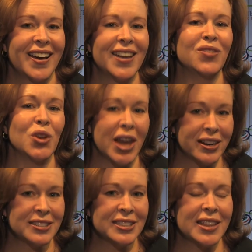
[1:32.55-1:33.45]
Uh, if you'd
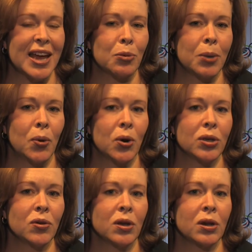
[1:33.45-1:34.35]
like to see that
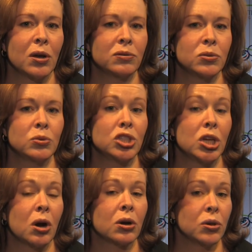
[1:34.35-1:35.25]
report, you can go to
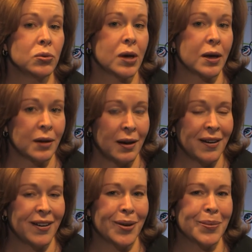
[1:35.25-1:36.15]

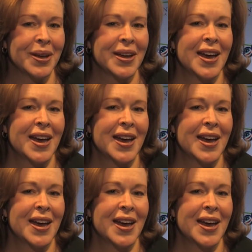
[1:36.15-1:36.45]
gru.com.